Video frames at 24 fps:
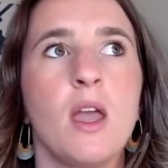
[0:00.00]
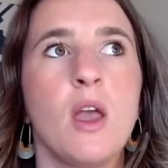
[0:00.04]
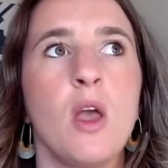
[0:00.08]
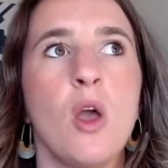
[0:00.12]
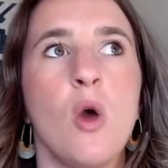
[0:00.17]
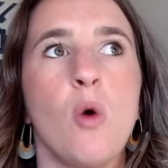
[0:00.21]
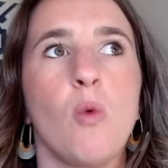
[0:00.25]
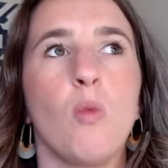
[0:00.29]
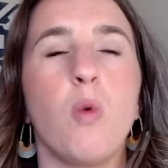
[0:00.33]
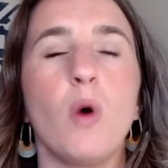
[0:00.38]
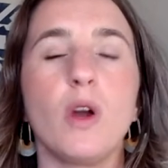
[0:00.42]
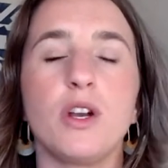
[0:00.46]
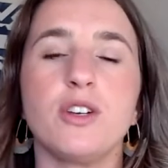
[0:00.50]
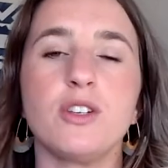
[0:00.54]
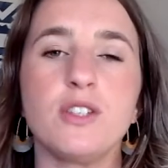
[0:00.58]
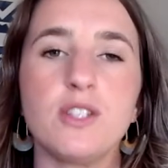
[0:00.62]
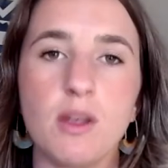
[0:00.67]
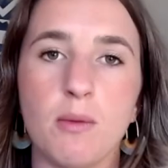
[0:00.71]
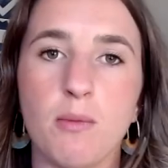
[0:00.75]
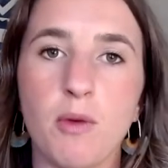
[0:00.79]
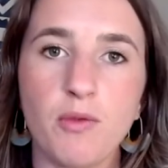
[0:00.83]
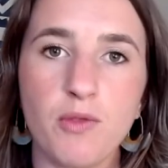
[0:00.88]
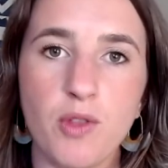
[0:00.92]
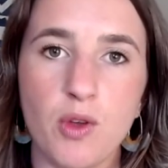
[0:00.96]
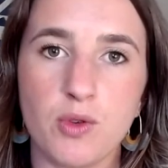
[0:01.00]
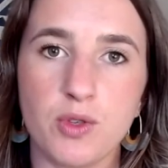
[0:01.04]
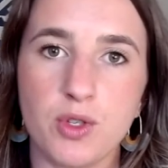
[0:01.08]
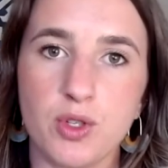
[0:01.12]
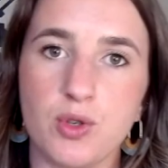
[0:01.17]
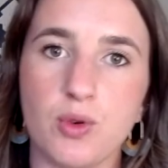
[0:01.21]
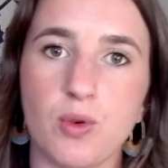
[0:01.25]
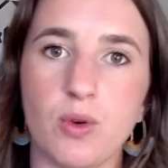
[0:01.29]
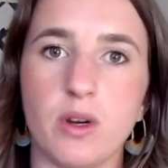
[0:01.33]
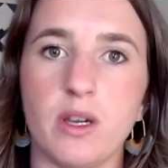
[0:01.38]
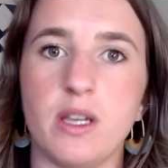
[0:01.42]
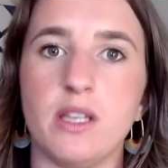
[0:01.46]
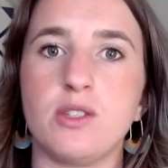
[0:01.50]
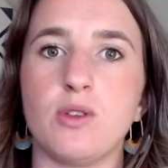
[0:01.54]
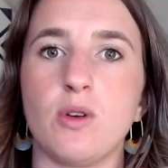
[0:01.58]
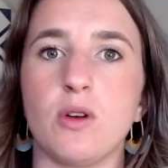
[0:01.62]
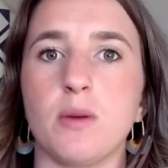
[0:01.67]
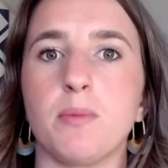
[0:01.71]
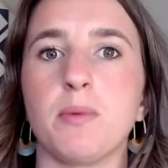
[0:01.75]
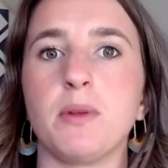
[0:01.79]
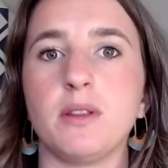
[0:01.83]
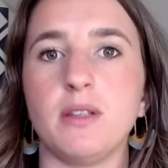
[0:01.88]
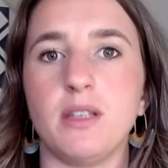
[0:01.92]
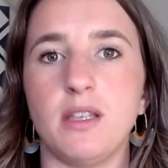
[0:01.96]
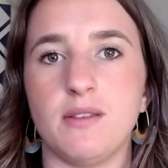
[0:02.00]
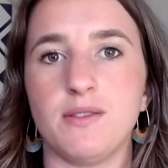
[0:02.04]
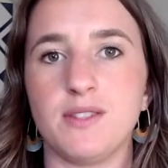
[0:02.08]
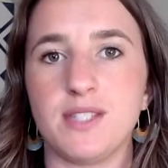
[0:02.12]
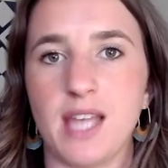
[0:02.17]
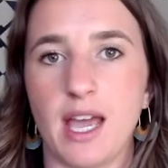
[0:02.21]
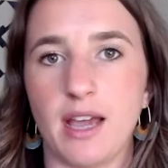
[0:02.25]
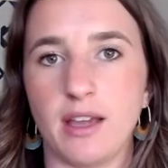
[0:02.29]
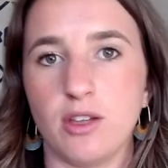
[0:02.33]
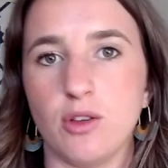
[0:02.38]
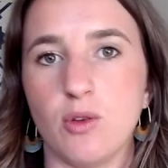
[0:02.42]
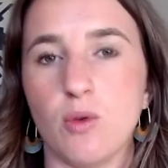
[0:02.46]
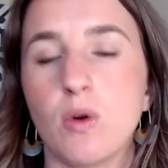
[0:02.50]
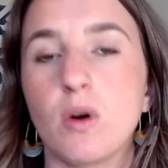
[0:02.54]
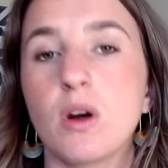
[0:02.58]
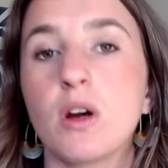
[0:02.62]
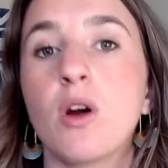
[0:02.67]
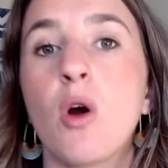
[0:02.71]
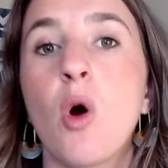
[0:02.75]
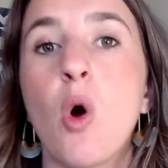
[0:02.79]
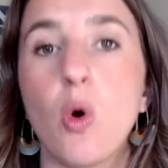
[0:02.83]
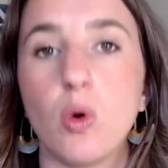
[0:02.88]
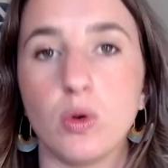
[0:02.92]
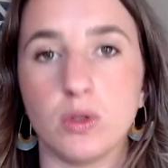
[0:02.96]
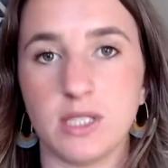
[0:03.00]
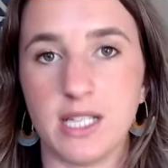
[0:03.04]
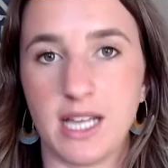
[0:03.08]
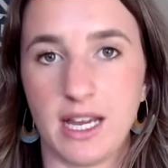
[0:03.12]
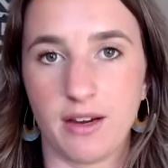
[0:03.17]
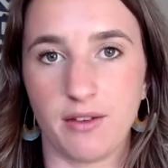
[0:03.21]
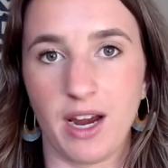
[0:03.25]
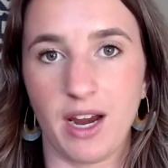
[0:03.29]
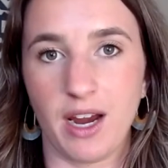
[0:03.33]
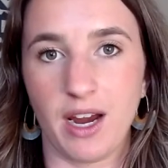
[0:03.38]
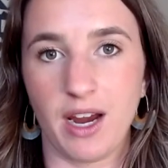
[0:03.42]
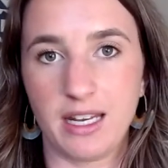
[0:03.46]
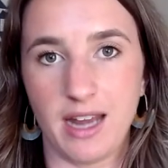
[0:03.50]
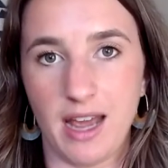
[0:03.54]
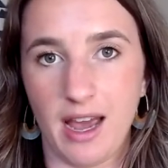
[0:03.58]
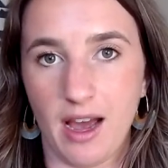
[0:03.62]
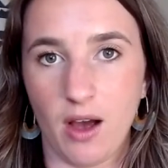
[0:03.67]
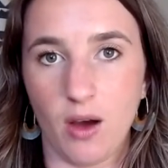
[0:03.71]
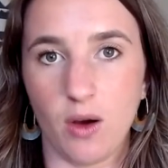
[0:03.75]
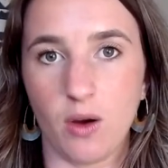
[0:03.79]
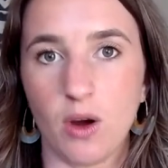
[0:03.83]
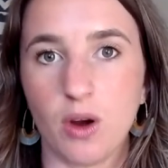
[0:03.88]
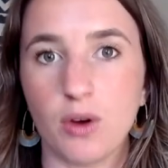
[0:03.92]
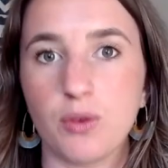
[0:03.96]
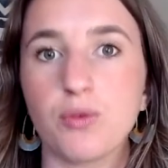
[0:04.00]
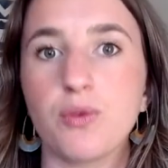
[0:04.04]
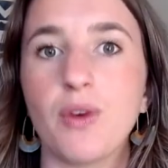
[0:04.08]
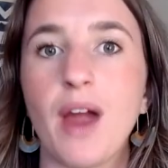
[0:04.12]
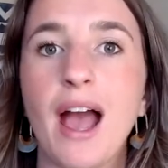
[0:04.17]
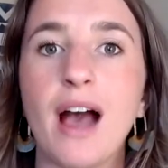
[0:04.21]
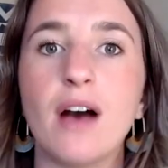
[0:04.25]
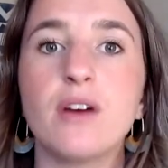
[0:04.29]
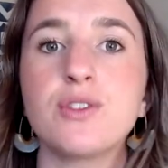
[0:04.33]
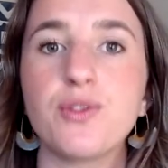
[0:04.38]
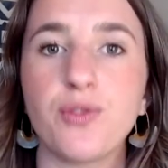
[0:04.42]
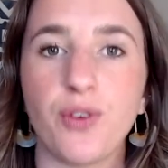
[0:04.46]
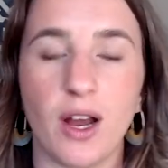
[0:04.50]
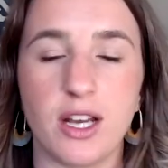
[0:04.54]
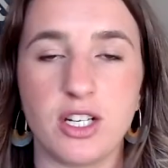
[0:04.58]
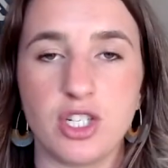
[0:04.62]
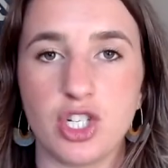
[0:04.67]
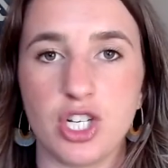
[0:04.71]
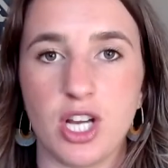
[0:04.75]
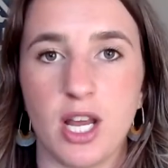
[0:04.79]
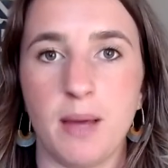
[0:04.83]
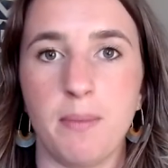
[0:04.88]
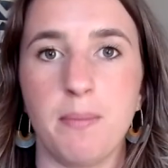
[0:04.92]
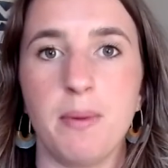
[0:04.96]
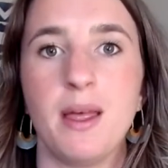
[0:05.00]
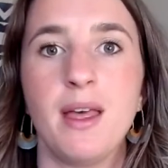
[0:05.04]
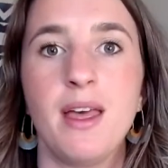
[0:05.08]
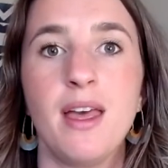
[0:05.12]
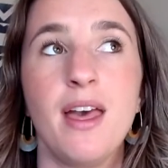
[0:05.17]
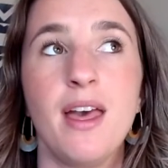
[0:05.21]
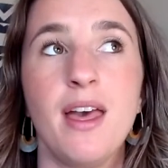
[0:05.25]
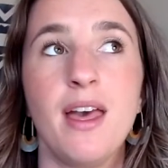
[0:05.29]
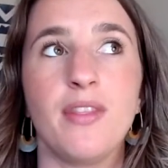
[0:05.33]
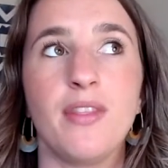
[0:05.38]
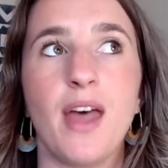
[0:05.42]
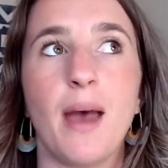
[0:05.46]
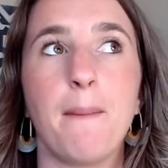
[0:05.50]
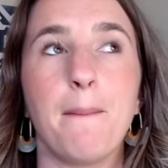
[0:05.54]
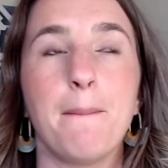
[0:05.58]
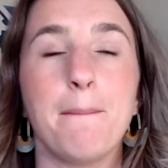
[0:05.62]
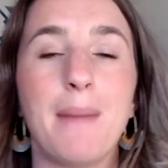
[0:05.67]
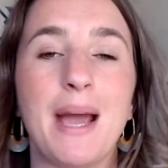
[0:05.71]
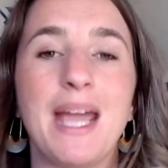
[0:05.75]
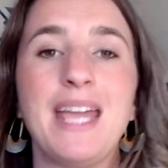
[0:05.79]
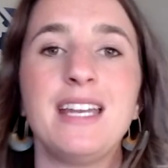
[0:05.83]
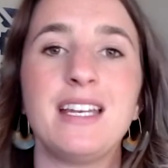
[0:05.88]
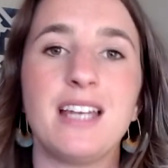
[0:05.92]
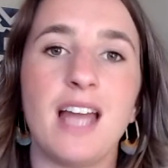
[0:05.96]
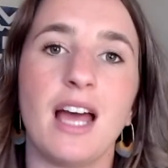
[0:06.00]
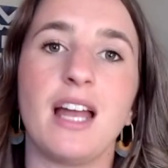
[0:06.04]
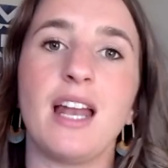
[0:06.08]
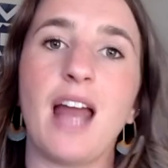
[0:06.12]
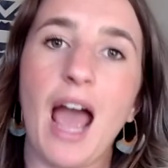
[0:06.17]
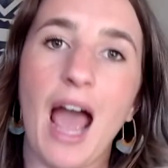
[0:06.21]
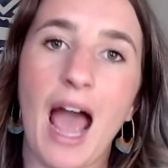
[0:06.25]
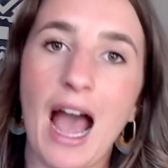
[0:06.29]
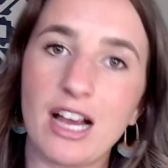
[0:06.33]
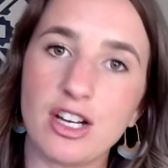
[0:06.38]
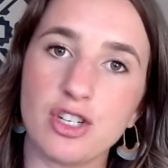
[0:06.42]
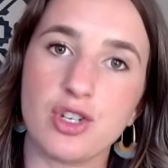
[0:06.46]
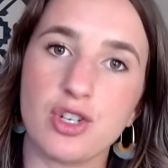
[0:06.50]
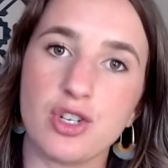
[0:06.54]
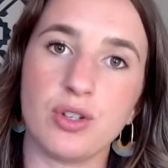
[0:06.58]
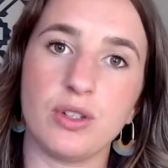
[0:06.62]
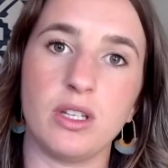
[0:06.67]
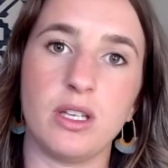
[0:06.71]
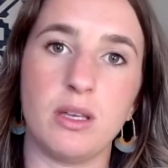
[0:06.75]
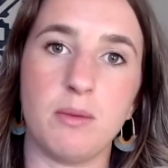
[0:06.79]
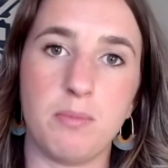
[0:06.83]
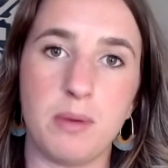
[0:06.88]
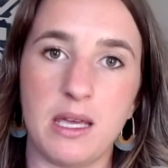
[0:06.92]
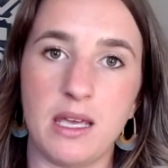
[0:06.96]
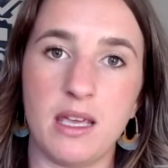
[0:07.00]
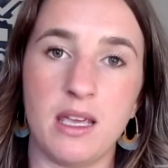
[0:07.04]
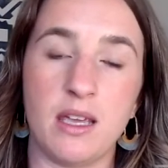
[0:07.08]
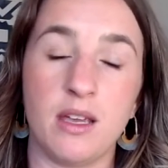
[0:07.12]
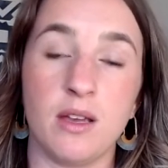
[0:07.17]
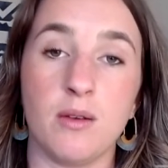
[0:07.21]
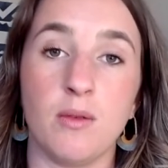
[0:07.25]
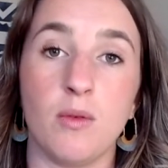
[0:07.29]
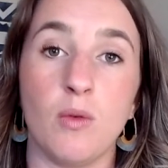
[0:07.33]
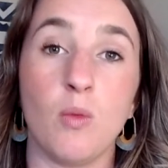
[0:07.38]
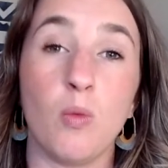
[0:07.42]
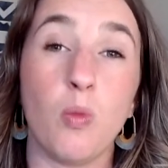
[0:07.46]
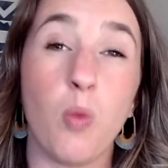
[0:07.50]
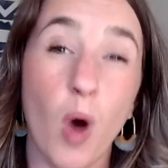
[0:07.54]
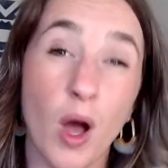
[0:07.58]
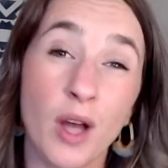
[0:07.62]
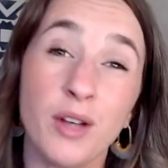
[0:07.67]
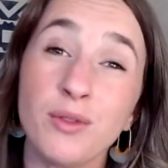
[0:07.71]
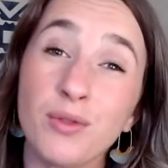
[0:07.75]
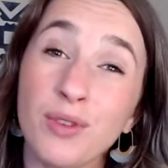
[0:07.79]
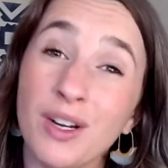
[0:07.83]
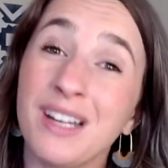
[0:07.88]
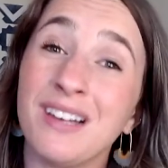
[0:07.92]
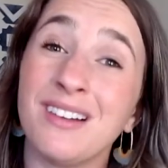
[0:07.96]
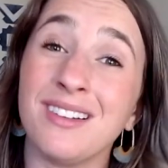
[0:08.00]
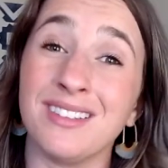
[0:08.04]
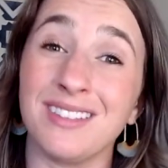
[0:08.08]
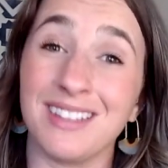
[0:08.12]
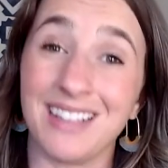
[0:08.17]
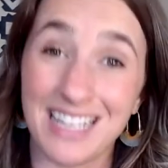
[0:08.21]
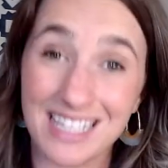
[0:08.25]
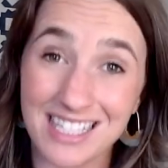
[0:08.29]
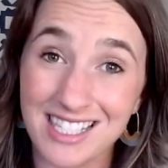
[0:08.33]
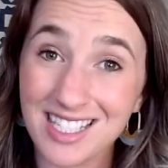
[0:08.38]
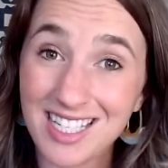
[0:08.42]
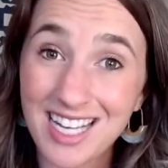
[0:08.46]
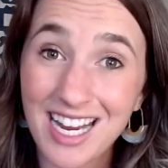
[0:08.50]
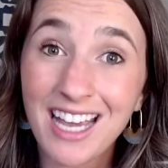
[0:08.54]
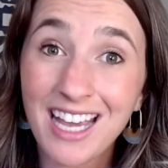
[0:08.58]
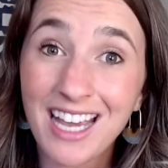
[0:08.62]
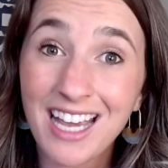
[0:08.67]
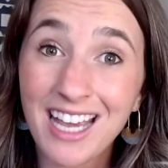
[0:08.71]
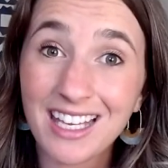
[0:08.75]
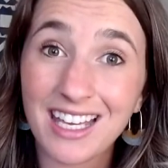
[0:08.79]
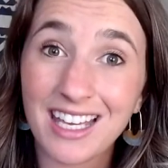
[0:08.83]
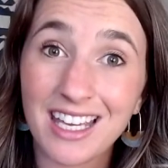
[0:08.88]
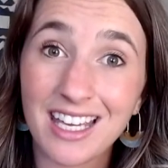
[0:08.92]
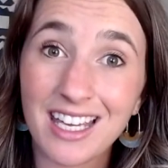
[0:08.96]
what are some of those stories or beliefs that you're holding right now around friendship that might not actually be, one, realistic,